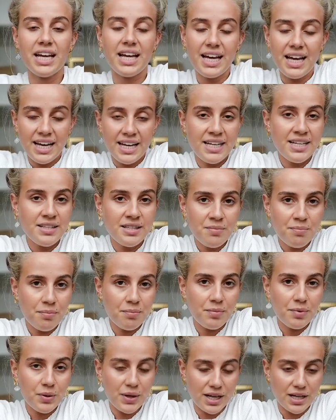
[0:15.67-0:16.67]
And
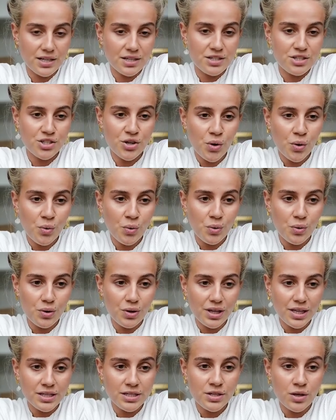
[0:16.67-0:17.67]
okay, so
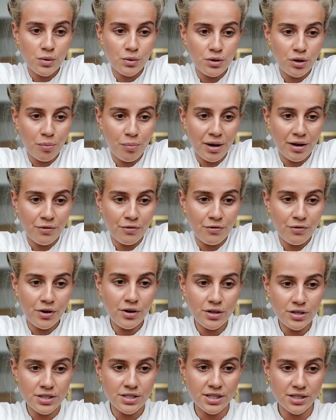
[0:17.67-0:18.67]
let's go to my
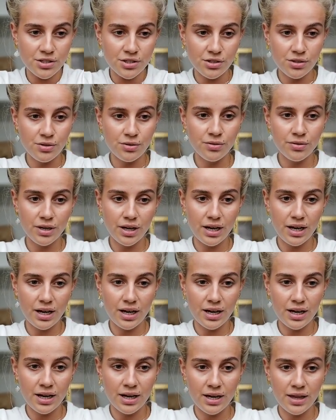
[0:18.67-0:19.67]
first tattoo.
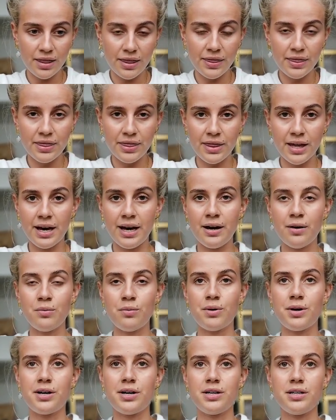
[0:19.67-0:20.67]
That
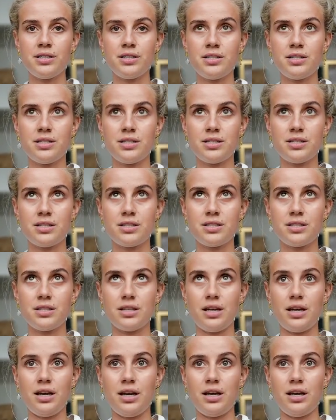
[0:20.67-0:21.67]
was
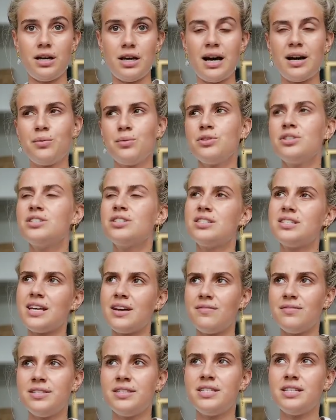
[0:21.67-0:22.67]
I was
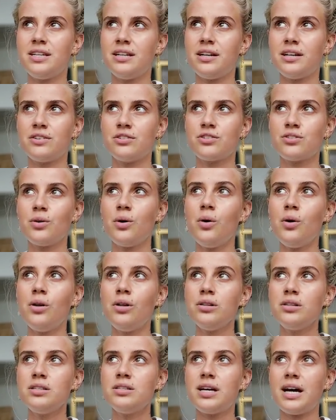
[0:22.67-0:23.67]
17 years
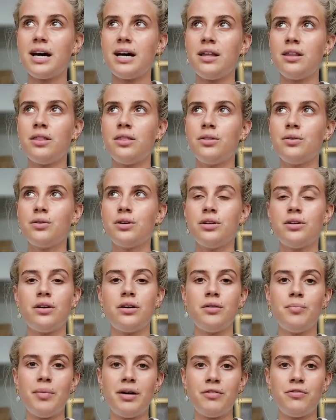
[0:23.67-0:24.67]
old. I took it
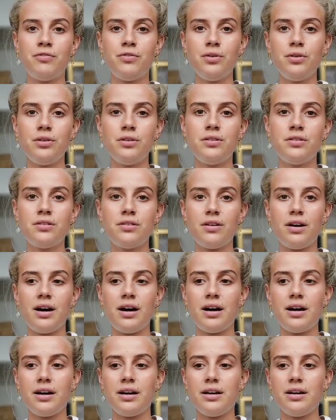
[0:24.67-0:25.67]
on my foot.
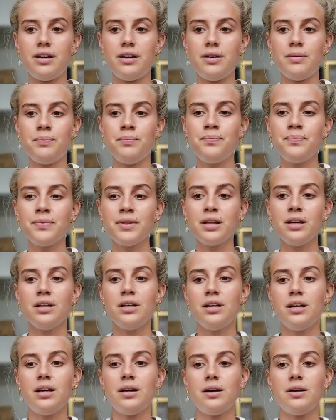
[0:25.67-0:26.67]
I
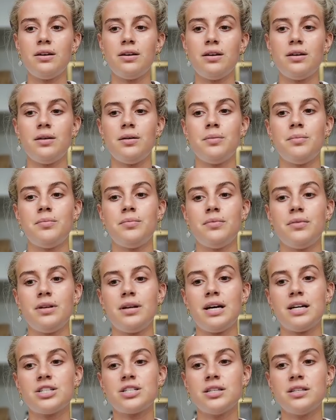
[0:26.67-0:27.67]

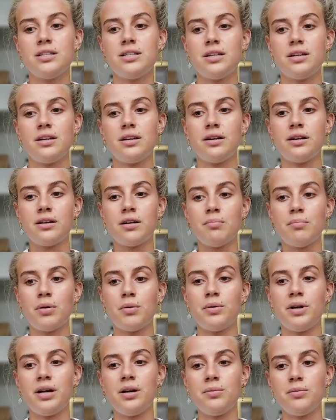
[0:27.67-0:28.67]
actually did it in
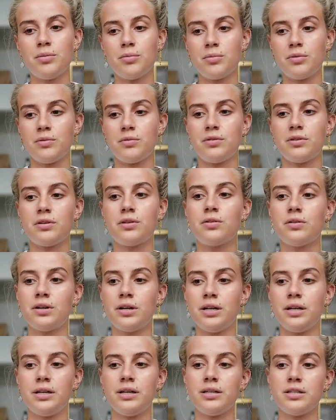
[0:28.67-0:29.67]
Cambodia when we were
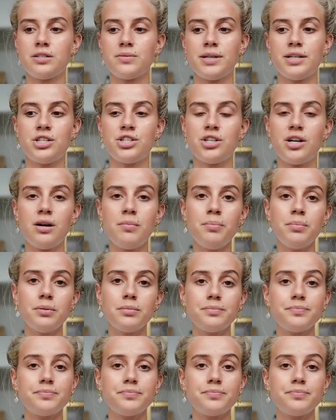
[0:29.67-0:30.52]
recording Sweatshop.